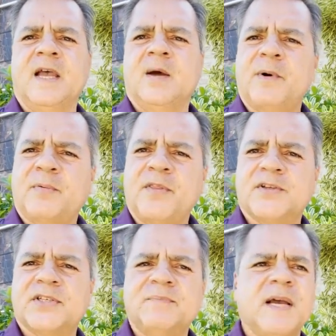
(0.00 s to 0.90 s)
But brothers,
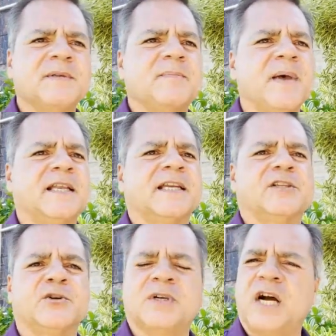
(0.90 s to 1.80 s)
sometimes men
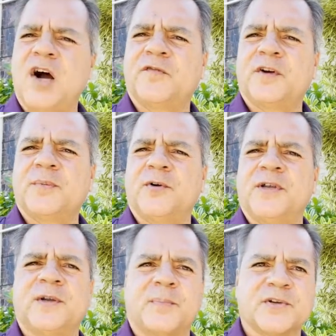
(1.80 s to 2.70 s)
get too comfortable
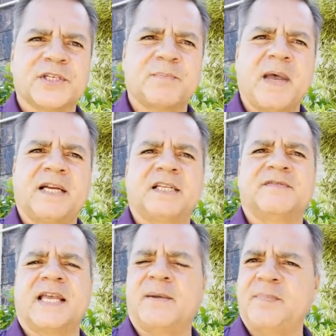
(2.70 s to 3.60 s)
in their
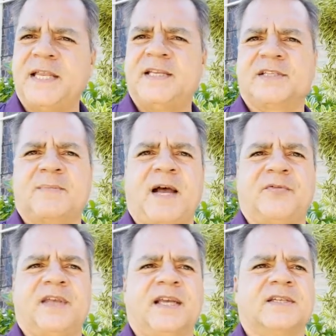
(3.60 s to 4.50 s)
perspectives and opinions
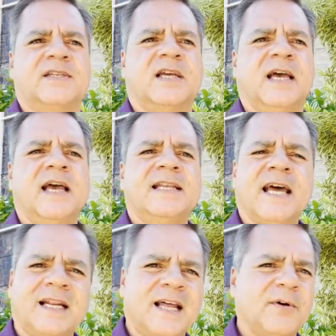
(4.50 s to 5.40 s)
about things,
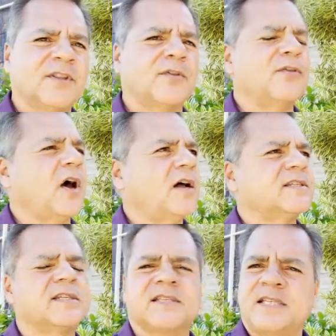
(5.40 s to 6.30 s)
not allowing their
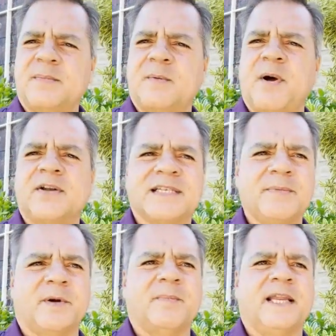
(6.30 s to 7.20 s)
thoughts to simmer upon
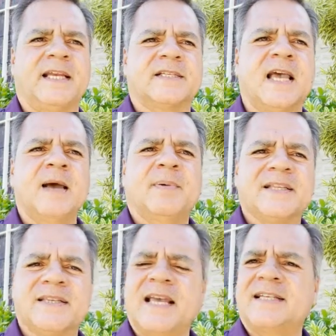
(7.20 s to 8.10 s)
deeper meanings, but
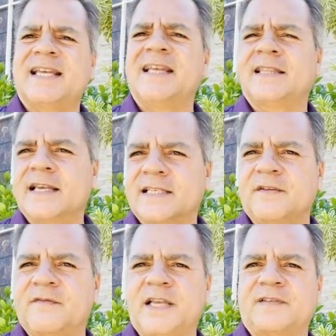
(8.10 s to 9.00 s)
instead take things
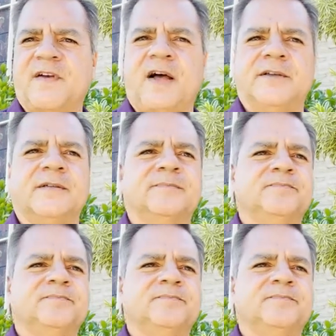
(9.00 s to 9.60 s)
at face value.